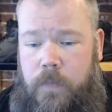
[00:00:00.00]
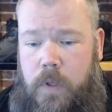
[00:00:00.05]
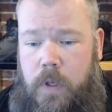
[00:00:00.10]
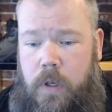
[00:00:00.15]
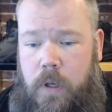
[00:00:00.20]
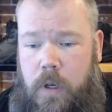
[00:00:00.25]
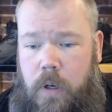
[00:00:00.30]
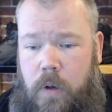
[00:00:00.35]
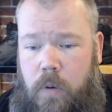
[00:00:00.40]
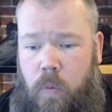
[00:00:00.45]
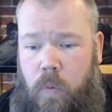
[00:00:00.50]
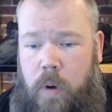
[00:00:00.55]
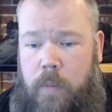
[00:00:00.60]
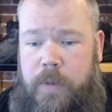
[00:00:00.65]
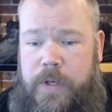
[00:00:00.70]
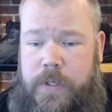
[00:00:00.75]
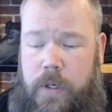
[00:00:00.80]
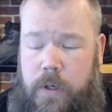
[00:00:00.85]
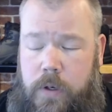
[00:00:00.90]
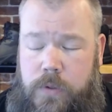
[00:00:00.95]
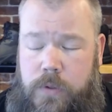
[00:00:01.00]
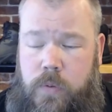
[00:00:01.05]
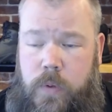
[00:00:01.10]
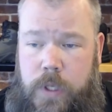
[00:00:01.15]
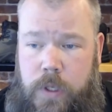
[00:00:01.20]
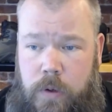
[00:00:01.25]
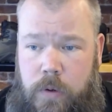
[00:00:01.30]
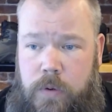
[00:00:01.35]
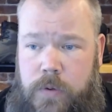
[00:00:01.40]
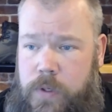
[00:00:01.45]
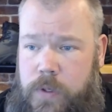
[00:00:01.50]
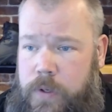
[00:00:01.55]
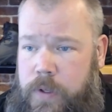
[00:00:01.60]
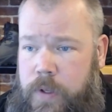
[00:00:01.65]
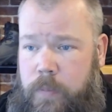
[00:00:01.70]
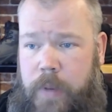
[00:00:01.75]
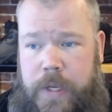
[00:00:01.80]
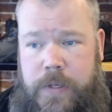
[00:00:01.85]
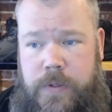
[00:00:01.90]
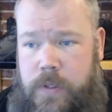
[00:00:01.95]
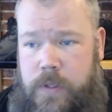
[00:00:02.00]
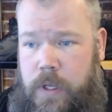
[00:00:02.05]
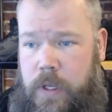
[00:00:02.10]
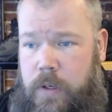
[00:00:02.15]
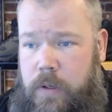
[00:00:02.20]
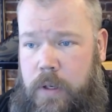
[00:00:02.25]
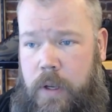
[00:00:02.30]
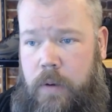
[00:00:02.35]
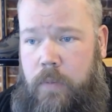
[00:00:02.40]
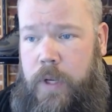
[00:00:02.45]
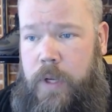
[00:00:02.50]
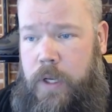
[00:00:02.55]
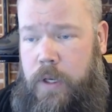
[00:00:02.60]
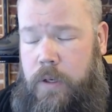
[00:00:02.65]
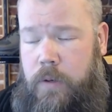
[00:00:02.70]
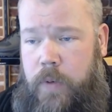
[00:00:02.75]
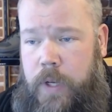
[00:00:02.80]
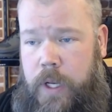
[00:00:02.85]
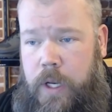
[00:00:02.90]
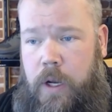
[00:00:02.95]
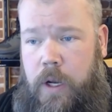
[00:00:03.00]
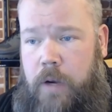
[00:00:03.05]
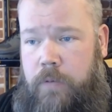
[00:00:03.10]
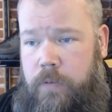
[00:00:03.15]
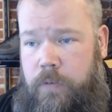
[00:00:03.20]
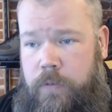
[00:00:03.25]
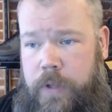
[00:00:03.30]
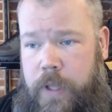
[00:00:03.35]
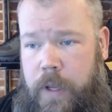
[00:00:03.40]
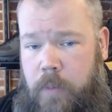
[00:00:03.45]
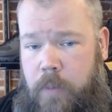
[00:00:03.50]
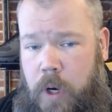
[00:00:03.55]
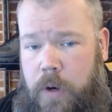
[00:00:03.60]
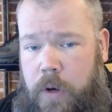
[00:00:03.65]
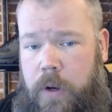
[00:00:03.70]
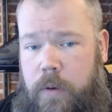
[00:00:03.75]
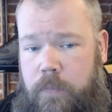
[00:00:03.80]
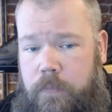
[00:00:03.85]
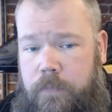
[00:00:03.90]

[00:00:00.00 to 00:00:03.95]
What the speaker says: what materials we use are the best that we can offer for that market.